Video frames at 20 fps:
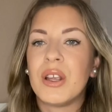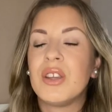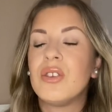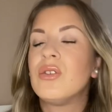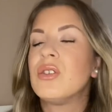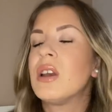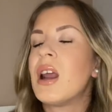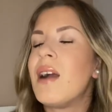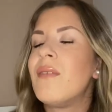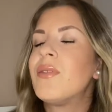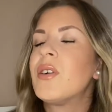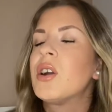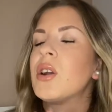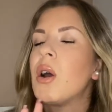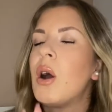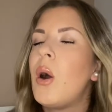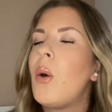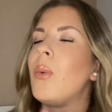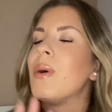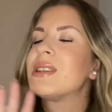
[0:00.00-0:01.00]
You never
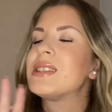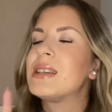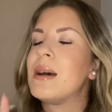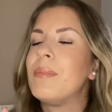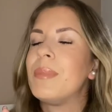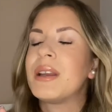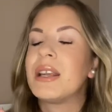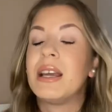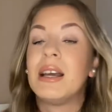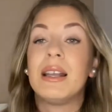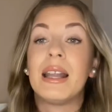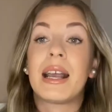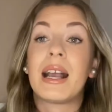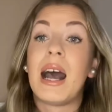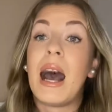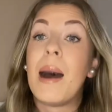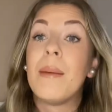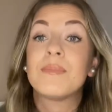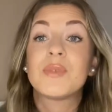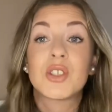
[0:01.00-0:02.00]
know what somebody, like,
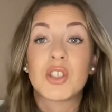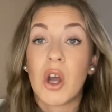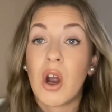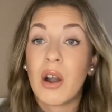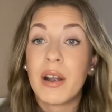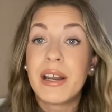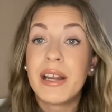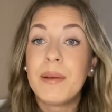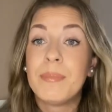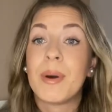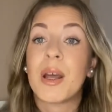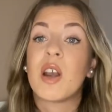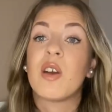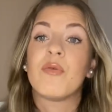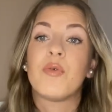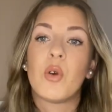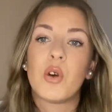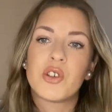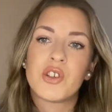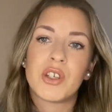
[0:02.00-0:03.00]
I'm sorry, but
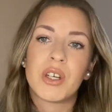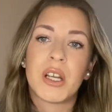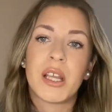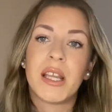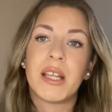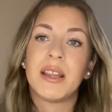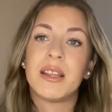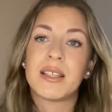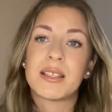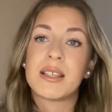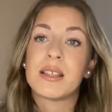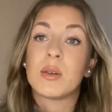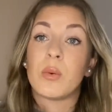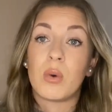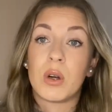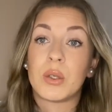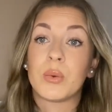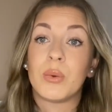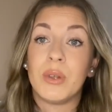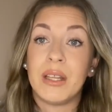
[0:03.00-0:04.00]
unfortunately, this is the
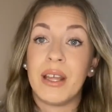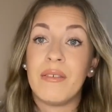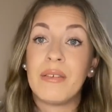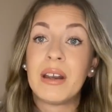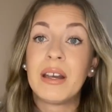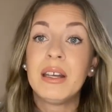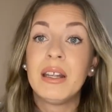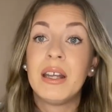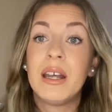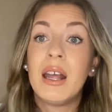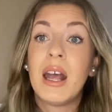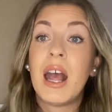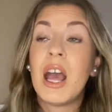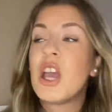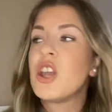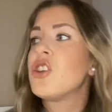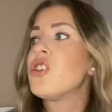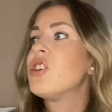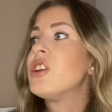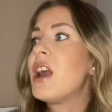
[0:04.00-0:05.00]
world we live in.
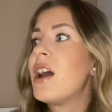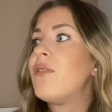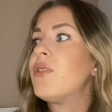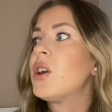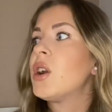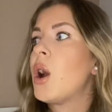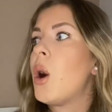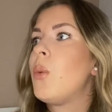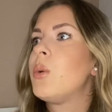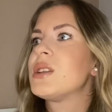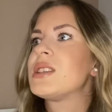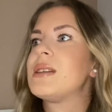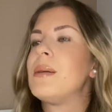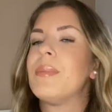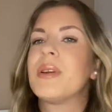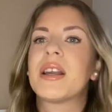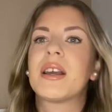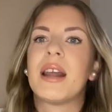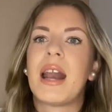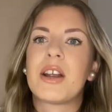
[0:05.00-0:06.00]
You never know what
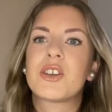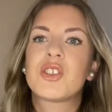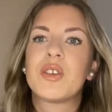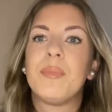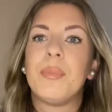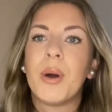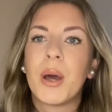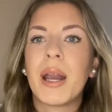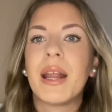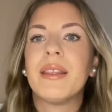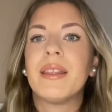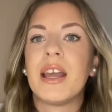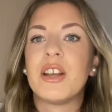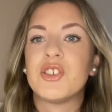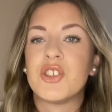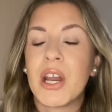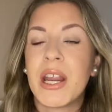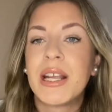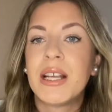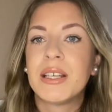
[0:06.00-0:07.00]
somebody could actually put in that
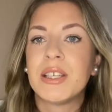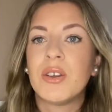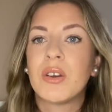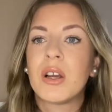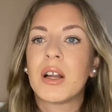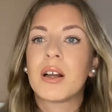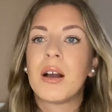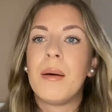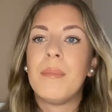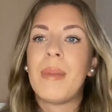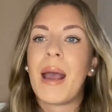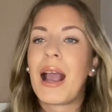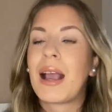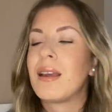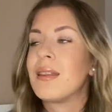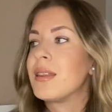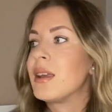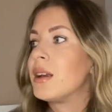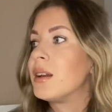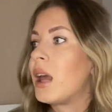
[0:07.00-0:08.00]
drink. You could come back
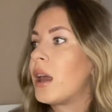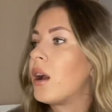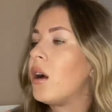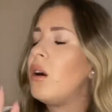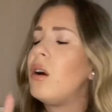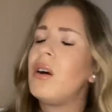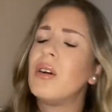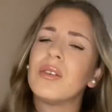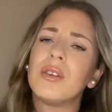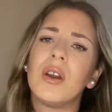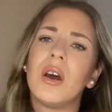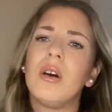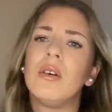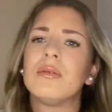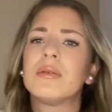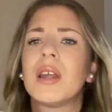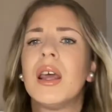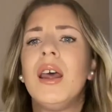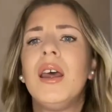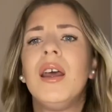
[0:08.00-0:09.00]
and think like, oh, you know,
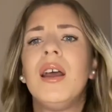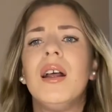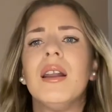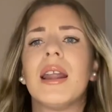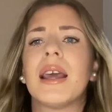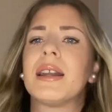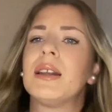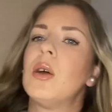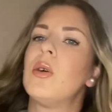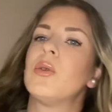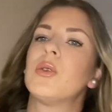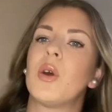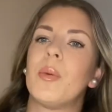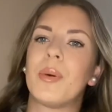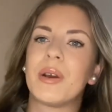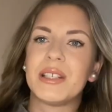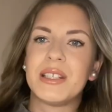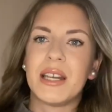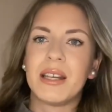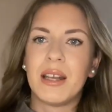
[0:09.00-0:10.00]
like no,
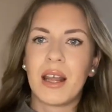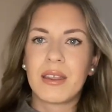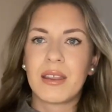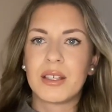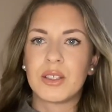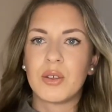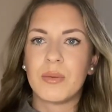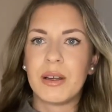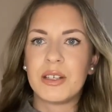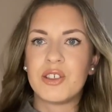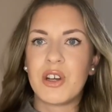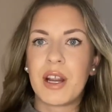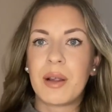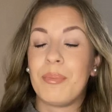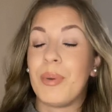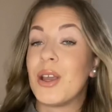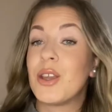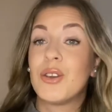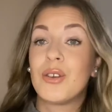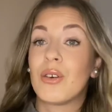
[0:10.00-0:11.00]
nobody did nothing to my drink,
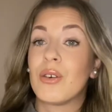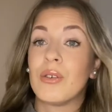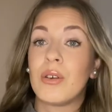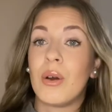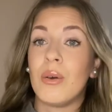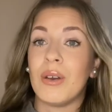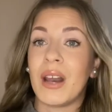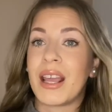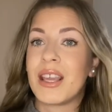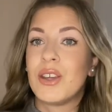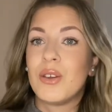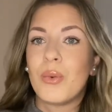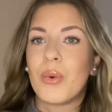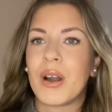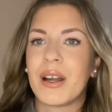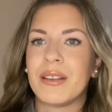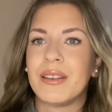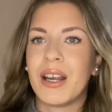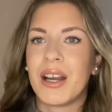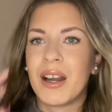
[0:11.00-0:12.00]
but you don't know, like you
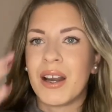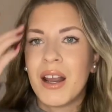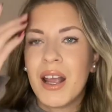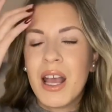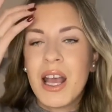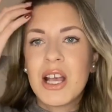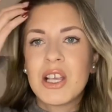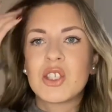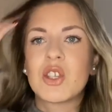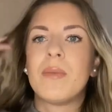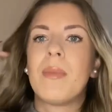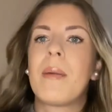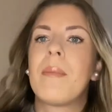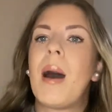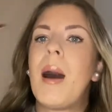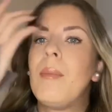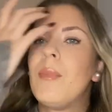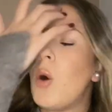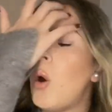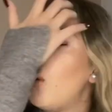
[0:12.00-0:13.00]
weren't there. So my
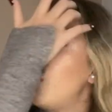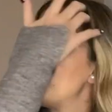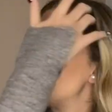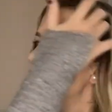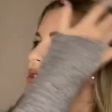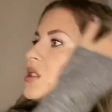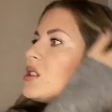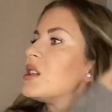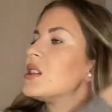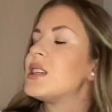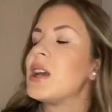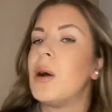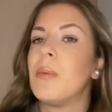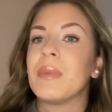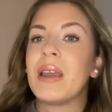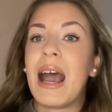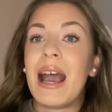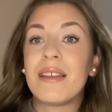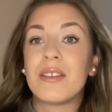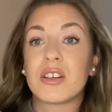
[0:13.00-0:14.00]
mom always used to tell
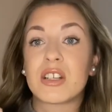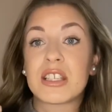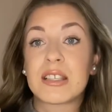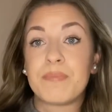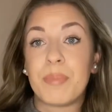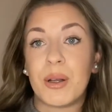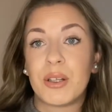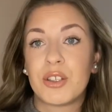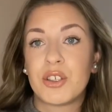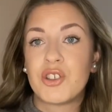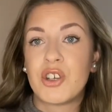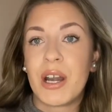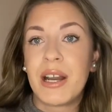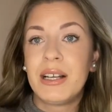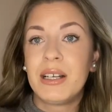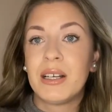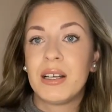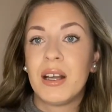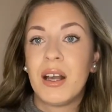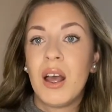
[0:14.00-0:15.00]
me, either spill the
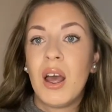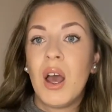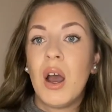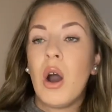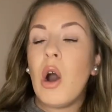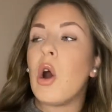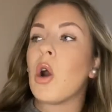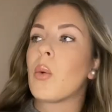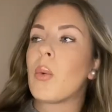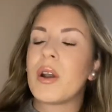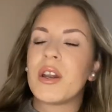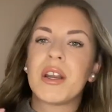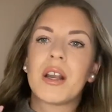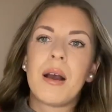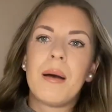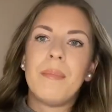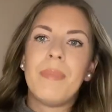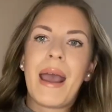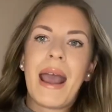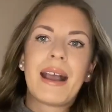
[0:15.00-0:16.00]
drink or when you
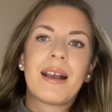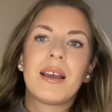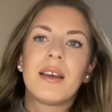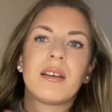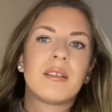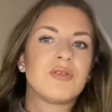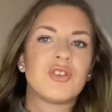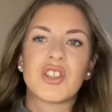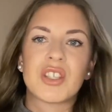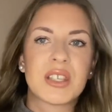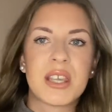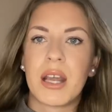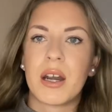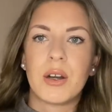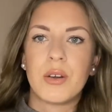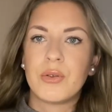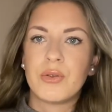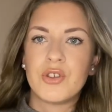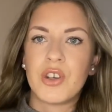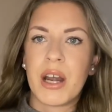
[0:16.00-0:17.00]
come back, just get a
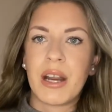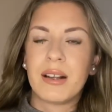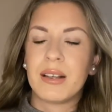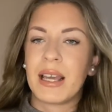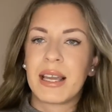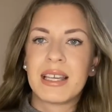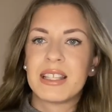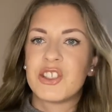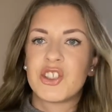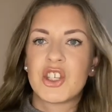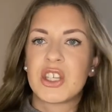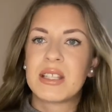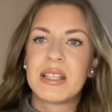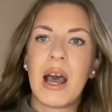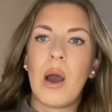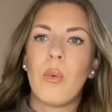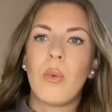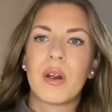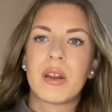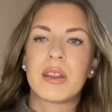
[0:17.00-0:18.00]
new drink. Like it's just
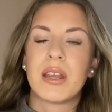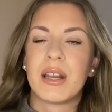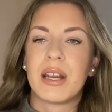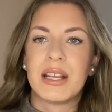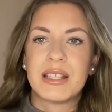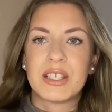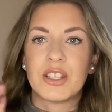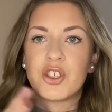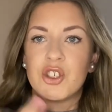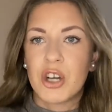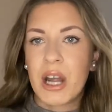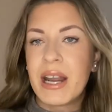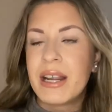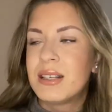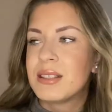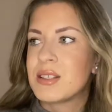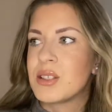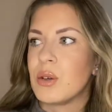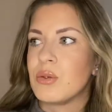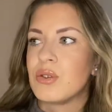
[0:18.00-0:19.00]
not worth it. It's a drink,
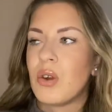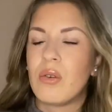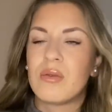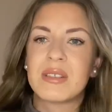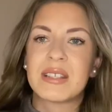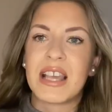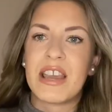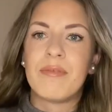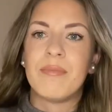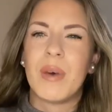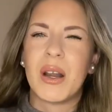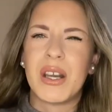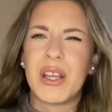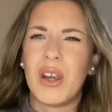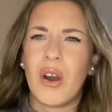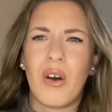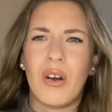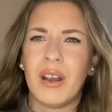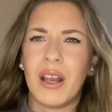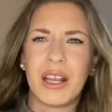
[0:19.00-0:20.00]
so don't save money
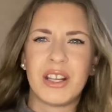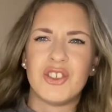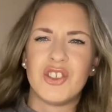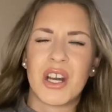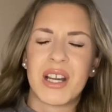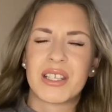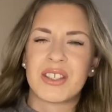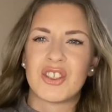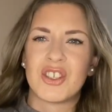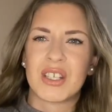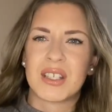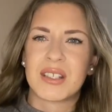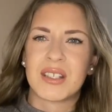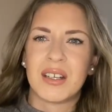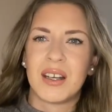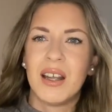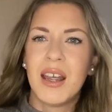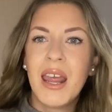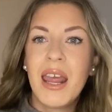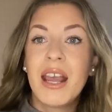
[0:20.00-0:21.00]
on like drinks just
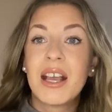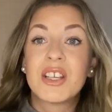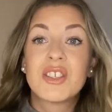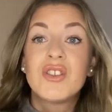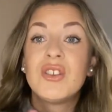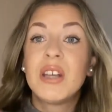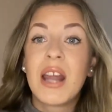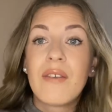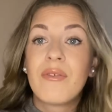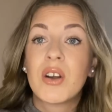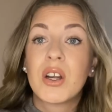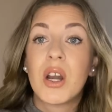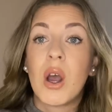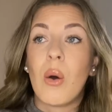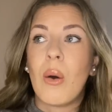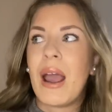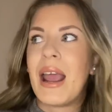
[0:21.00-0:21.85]
to, cause you never know.